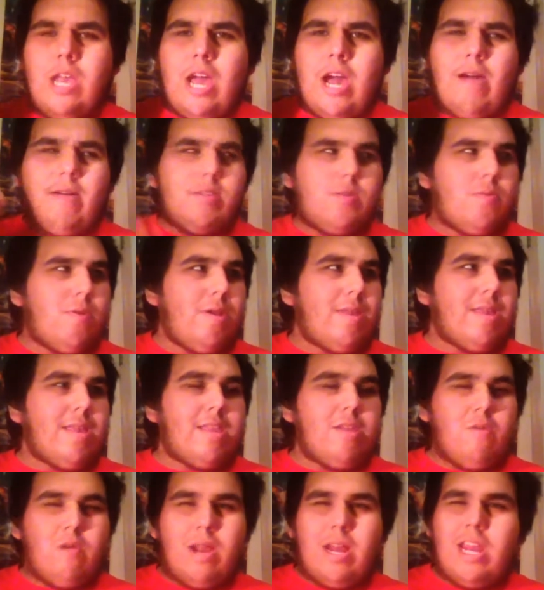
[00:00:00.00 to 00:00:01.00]
I was worried that
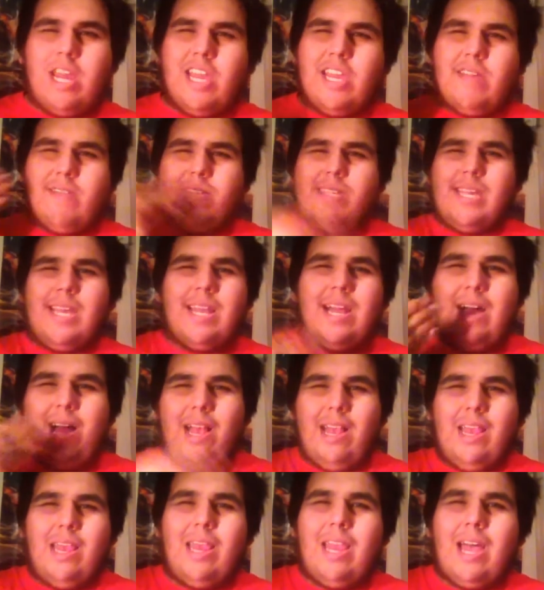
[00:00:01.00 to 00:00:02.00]
they were going to use it a
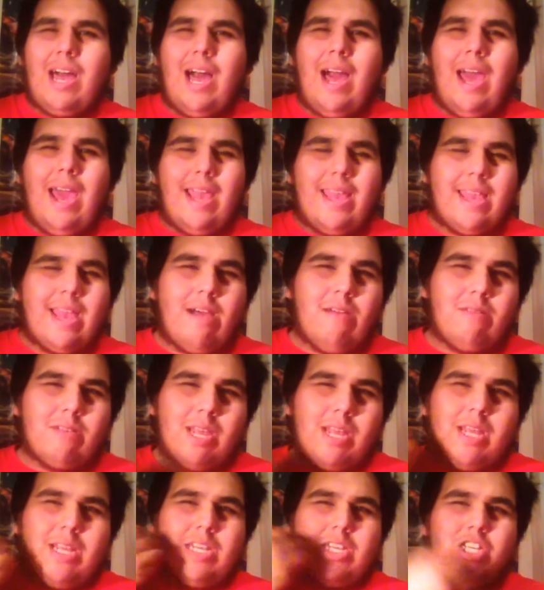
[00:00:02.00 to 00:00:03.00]
lot and that was
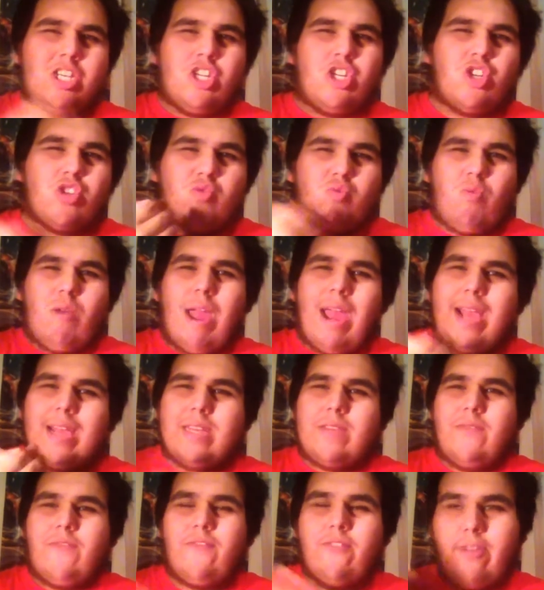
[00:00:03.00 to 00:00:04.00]
going to
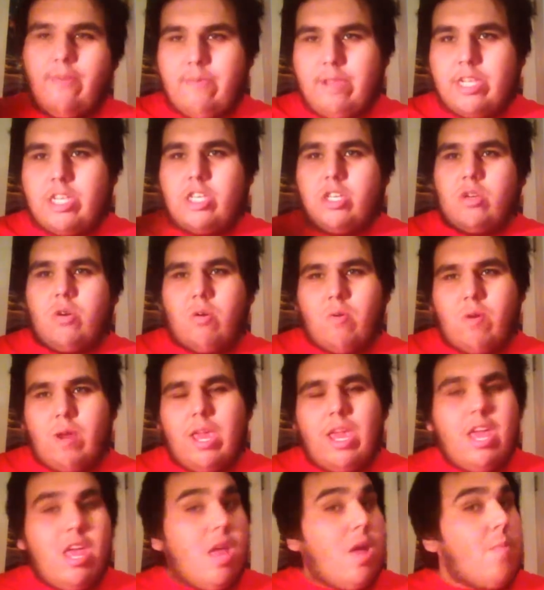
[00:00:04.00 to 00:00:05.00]
distract from the
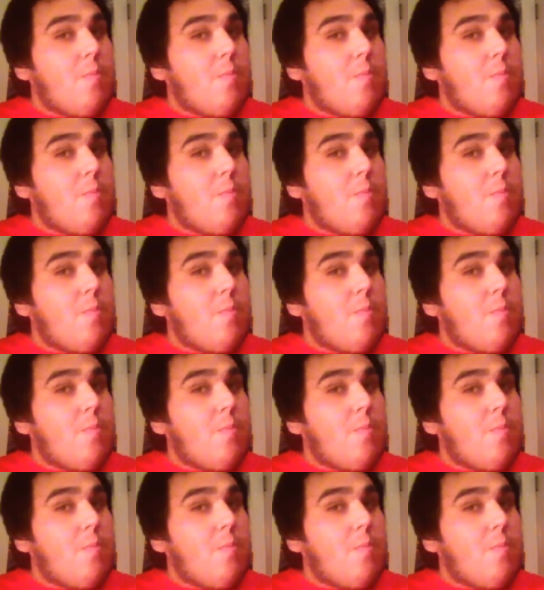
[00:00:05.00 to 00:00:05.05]
story.